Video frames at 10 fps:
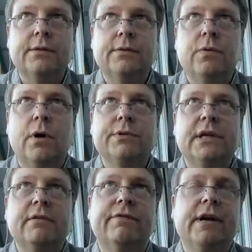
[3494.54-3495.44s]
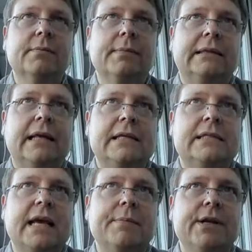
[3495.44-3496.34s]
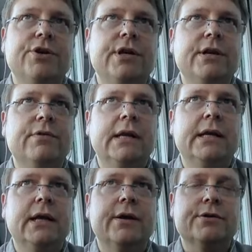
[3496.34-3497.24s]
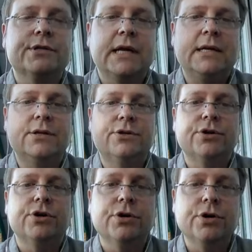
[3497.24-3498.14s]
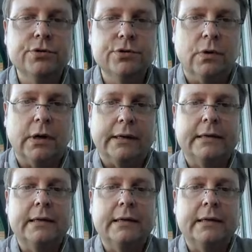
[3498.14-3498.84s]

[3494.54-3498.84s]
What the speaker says: what was unfair about that statement, and you didn't really understand it until you used one,